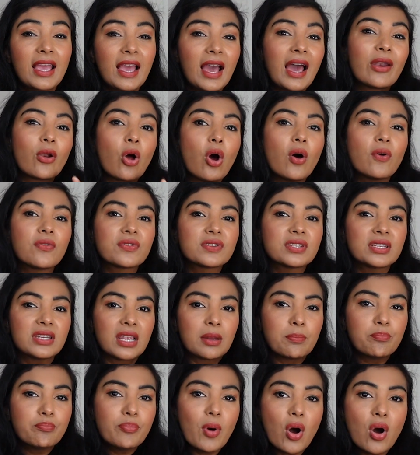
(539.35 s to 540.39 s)
and often
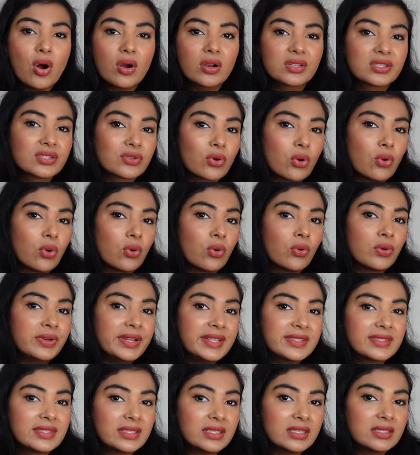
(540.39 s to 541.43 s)
in box or
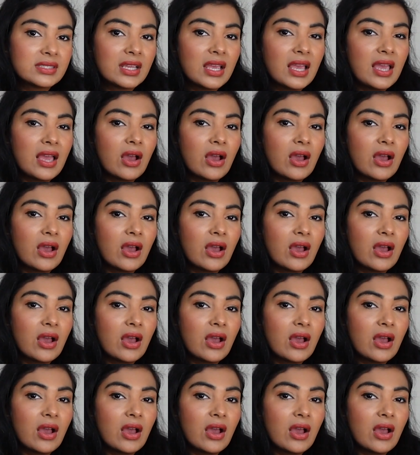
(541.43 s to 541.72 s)
lizard